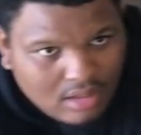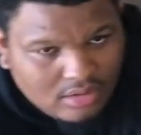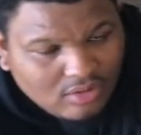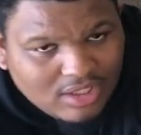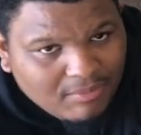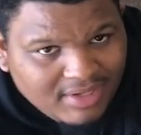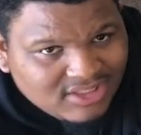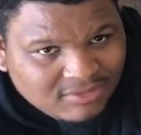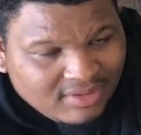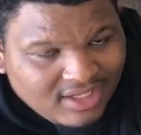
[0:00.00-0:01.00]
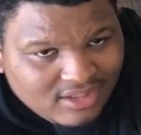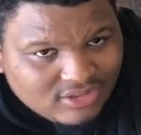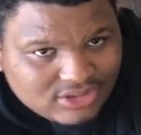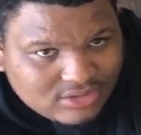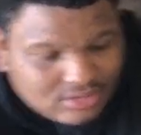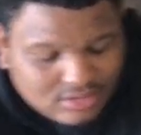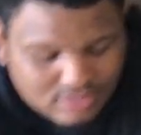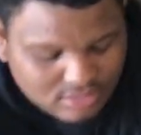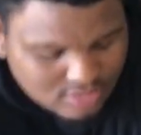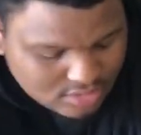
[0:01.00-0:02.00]
Don't come back to my
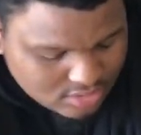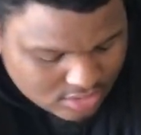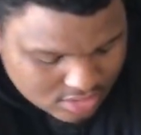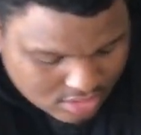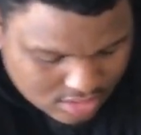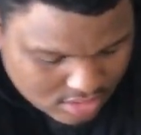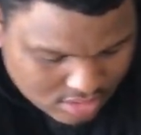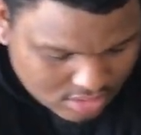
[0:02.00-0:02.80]
house.